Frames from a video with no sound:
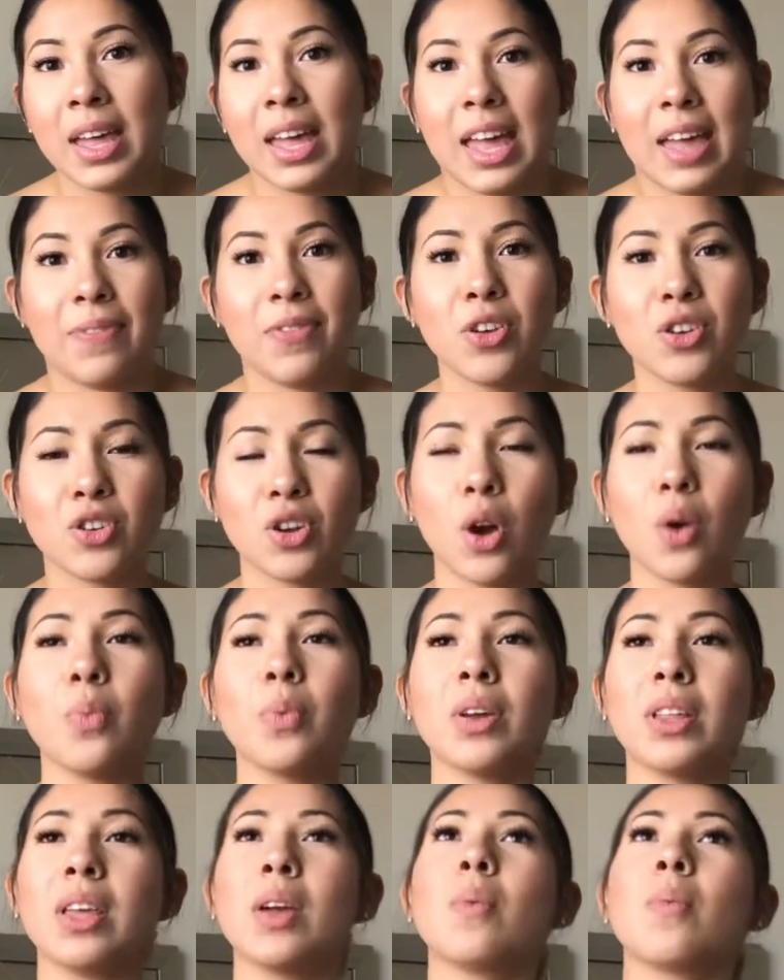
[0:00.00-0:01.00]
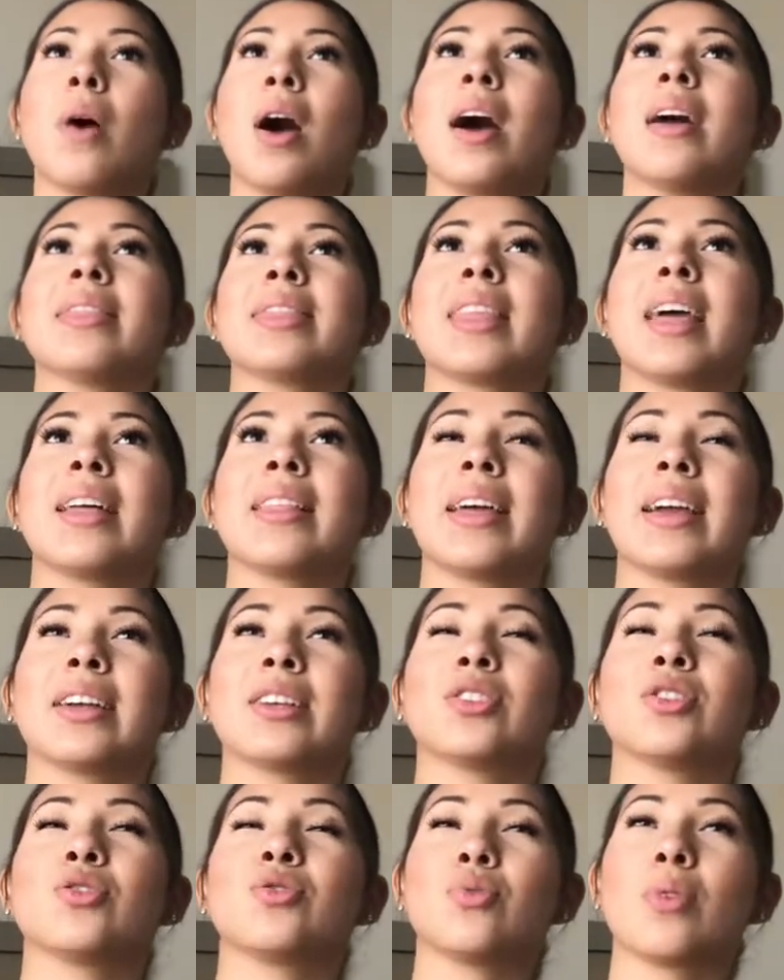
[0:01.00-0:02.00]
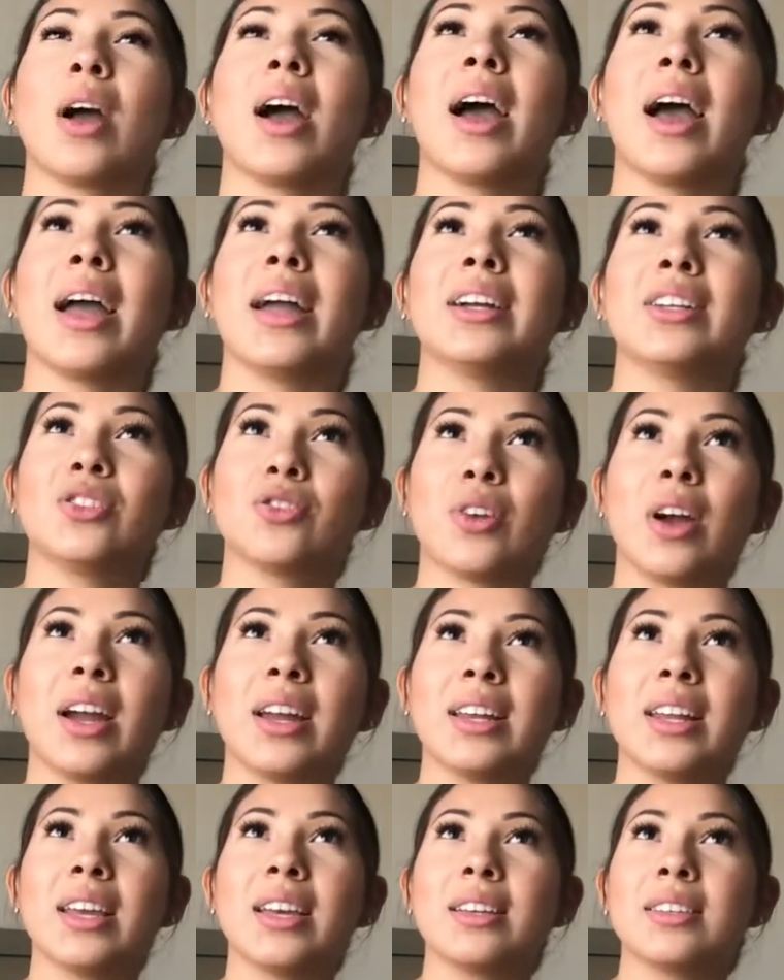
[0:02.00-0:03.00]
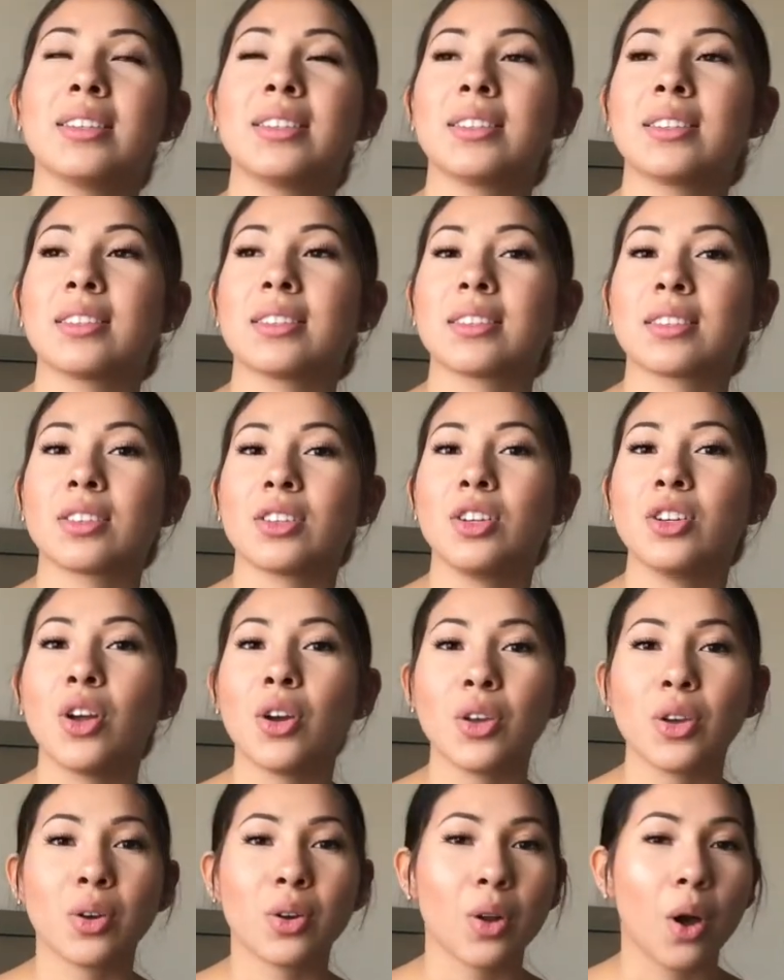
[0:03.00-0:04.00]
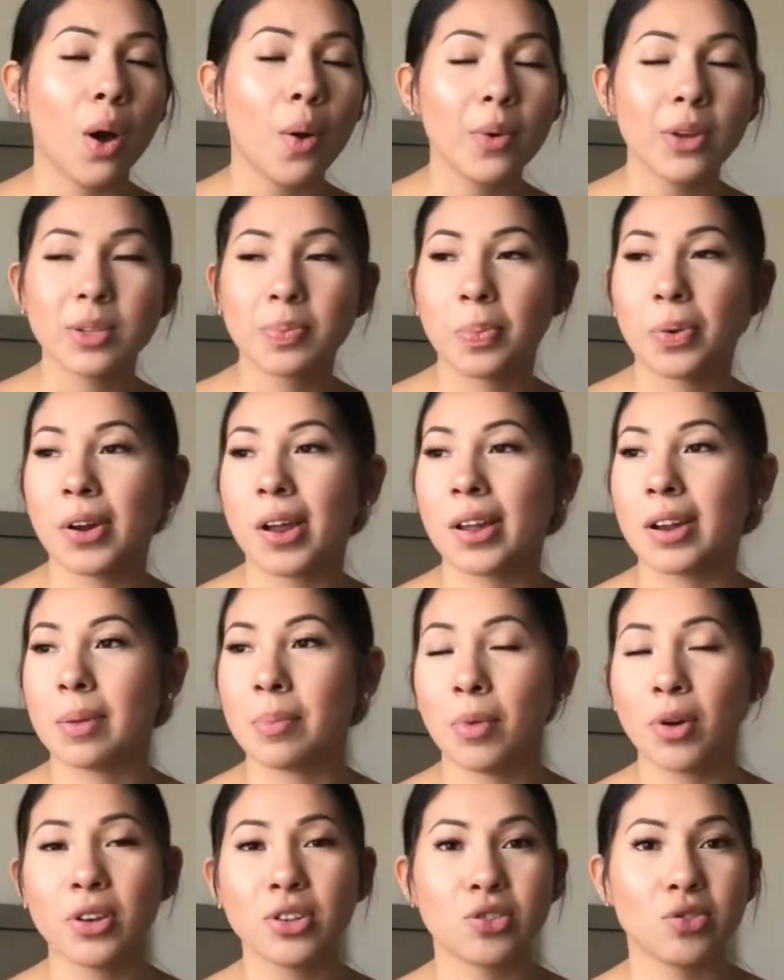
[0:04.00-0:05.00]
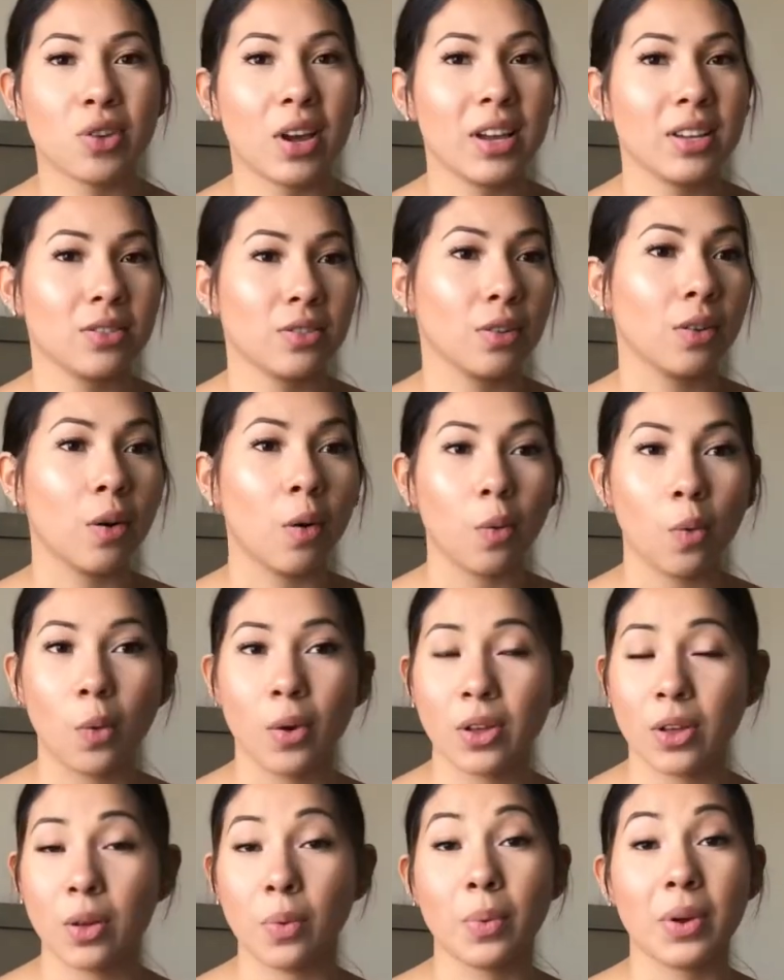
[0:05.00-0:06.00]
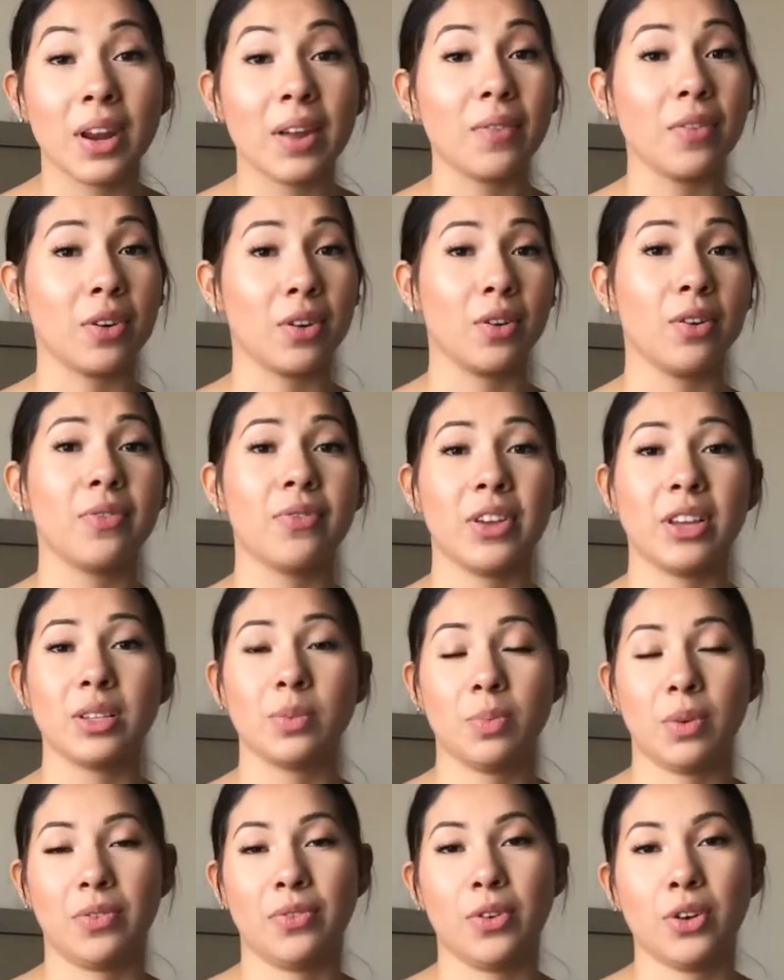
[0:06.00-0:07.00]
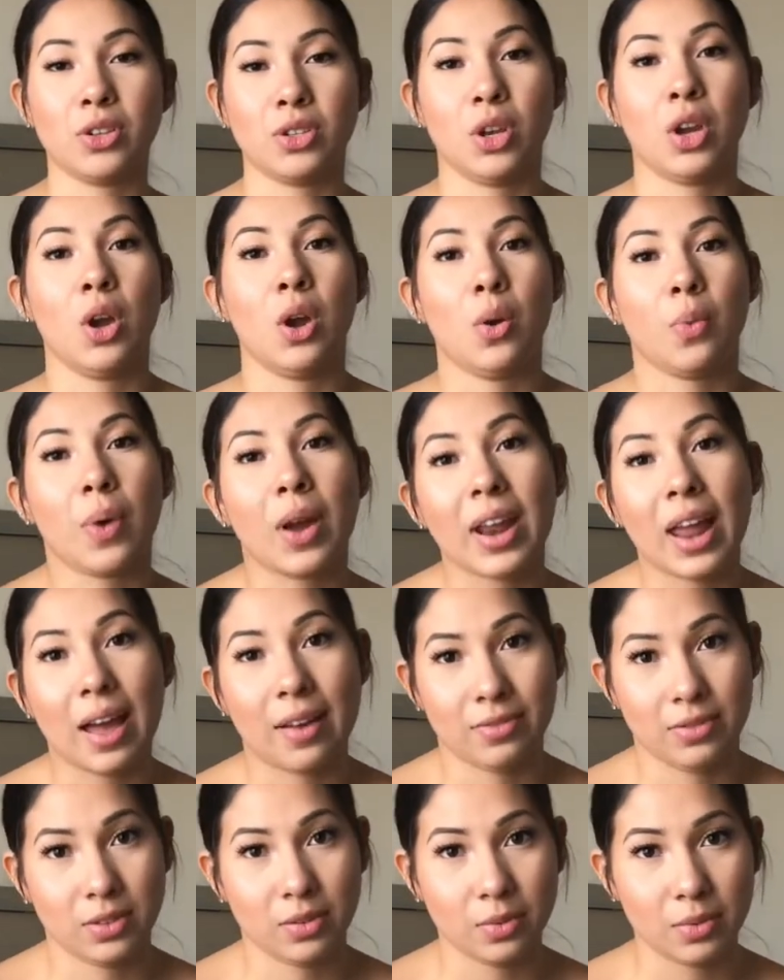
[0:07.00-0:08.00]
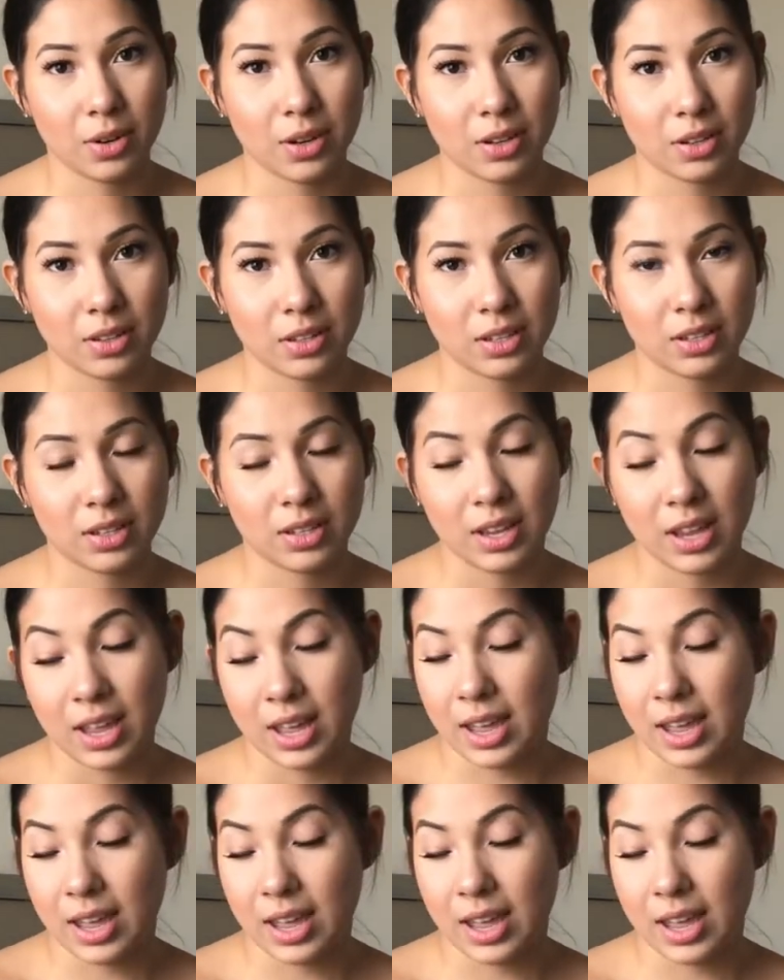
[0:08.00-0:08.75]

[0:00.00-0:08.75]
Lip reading: If you don't really want that like dryness, you know, you can always put on a moisturizer or oil, whatever your face prefers, right afterwards.